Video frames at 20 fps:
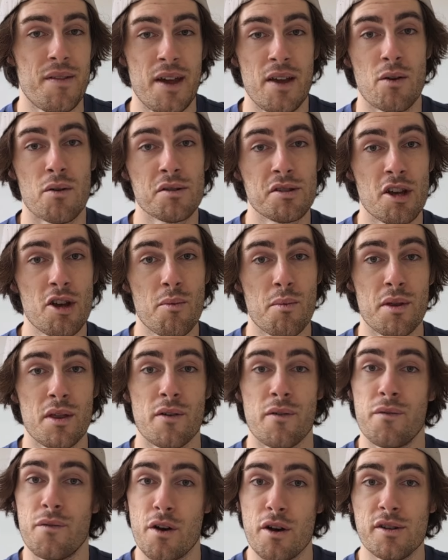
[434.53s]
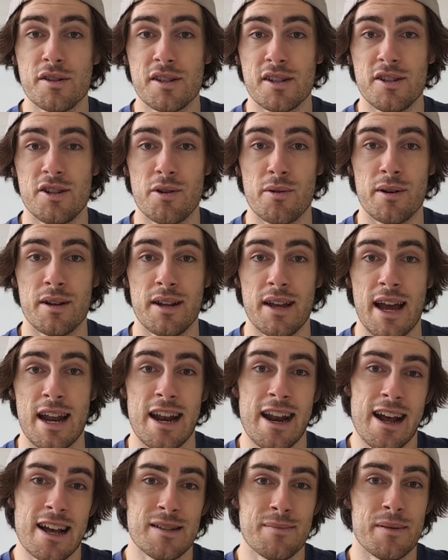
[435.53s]
They also were the first to do it, and
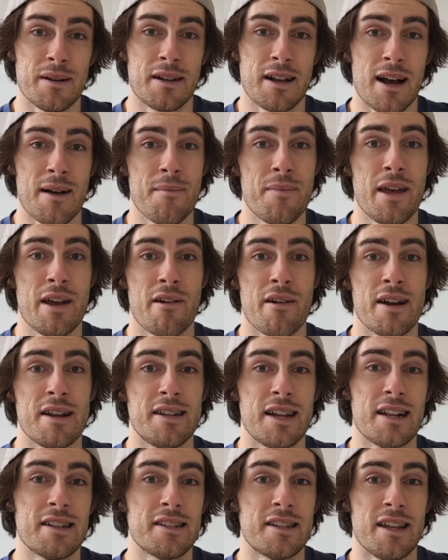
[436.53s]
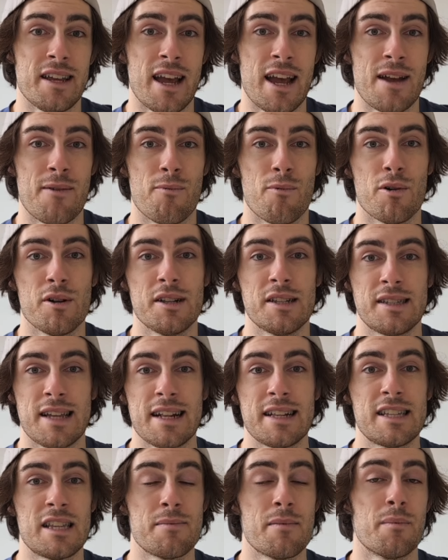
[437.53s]
it has become their identity and what
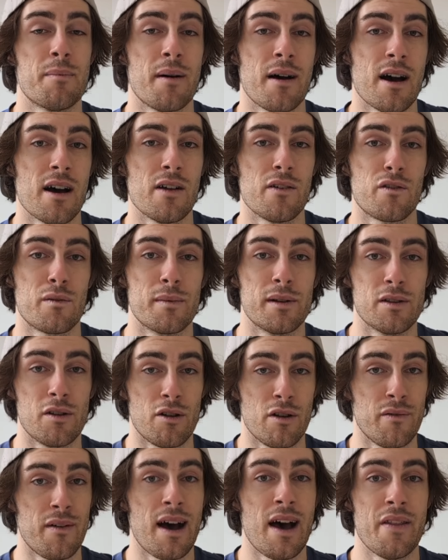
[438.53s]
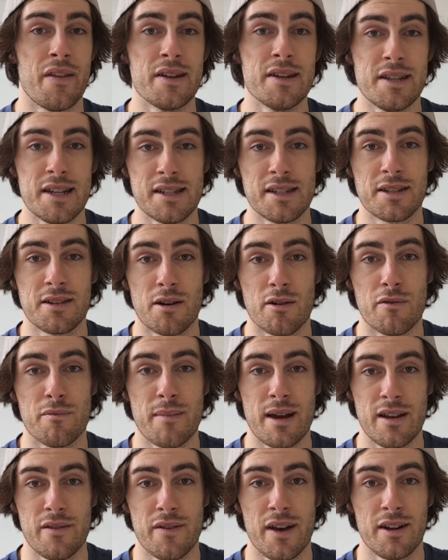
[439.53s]
sets them apart from a lot of other disc golf
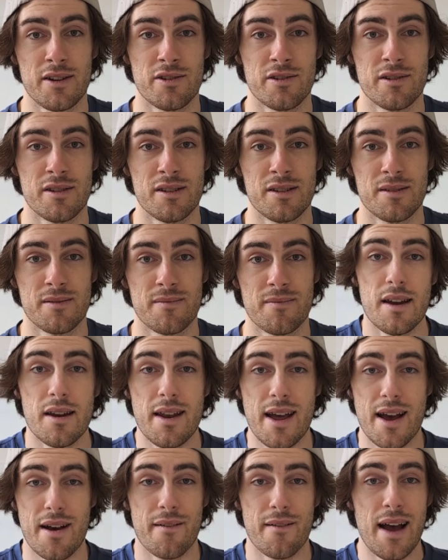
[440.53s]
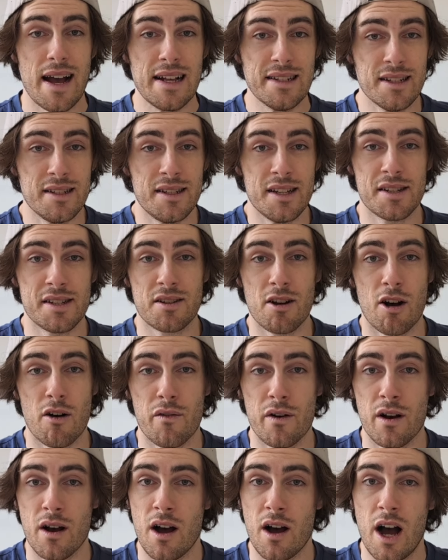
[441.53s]
manufacturers. Now, as a disc
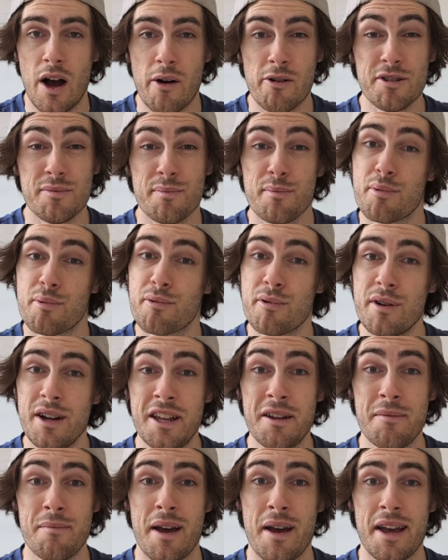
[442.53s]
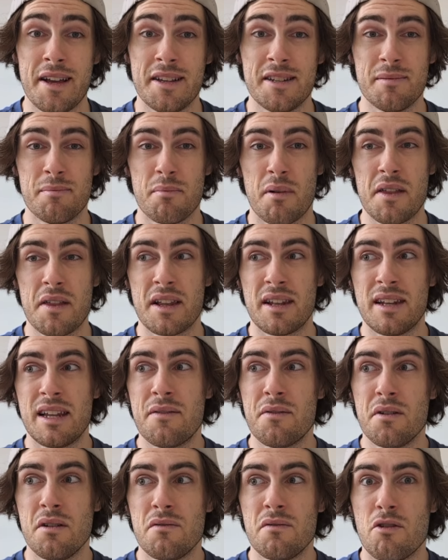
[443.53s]
golfer, I was pretty amazed by the
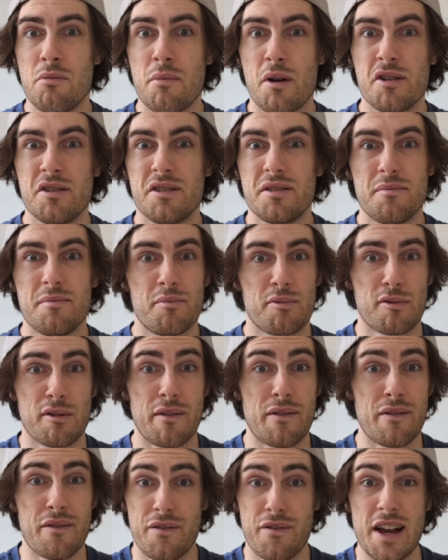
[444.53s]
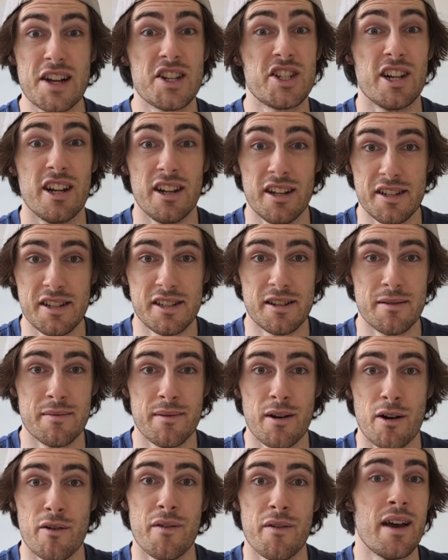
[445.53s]
level of almost professionalism
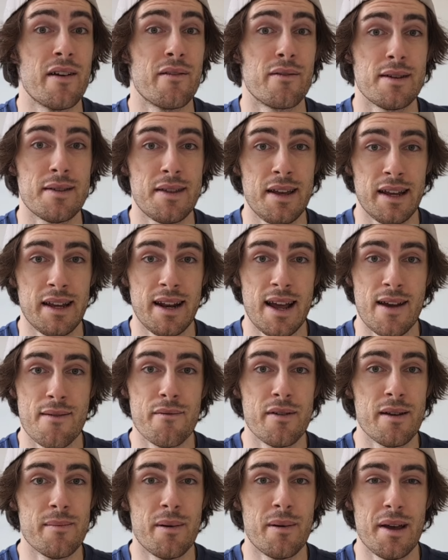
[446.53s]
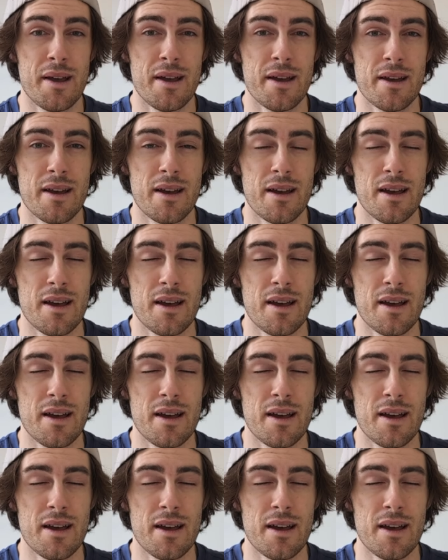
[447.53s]
of everything at MVP.